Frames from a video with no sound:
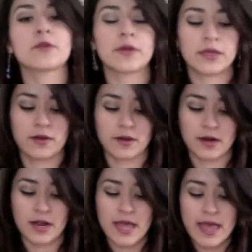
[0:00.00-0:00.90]
Greek
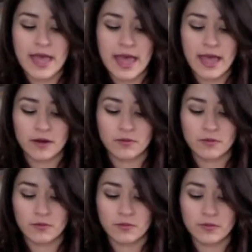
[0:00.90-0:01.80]
yogurt. And
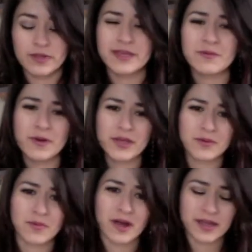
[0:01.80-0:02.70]
really what you
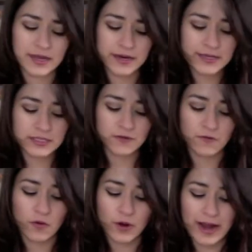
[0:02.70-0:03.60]
want here is
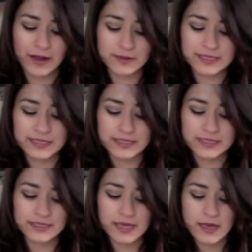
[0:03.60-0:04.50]
4
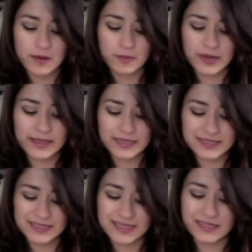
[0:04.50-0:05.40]
ounces, but this
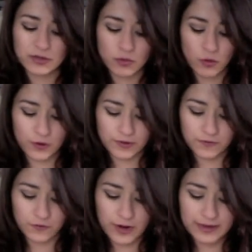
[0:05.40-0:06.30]
is a little more than
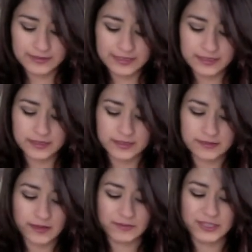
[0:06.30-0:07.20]
4 ounces.
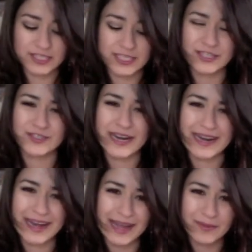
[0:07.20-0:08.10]
I'm just going to try to
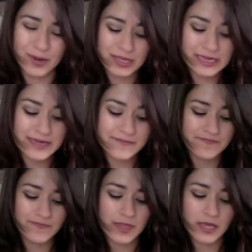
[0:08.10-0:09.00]
eyeball it
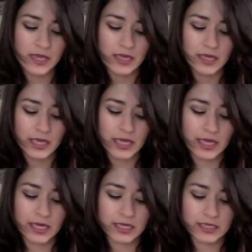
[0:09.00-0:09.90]

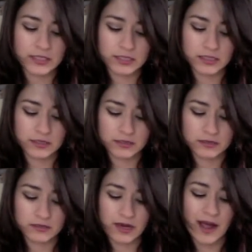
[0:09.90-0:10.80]
and
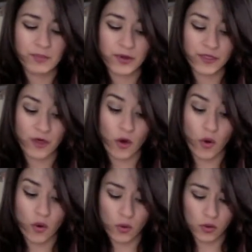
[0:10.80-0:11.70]
not put the
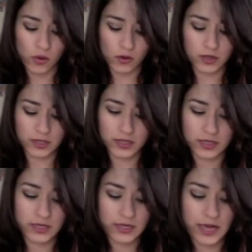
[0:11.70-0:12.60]
whole
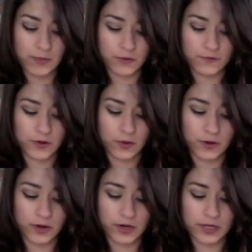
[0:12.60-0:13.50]
cup of
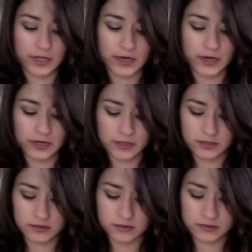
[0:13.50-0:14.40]
yogurt in there.
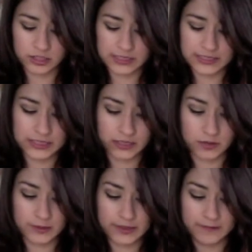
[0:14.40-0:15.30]
Just a
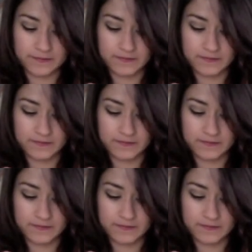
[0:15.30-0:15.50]
little bit.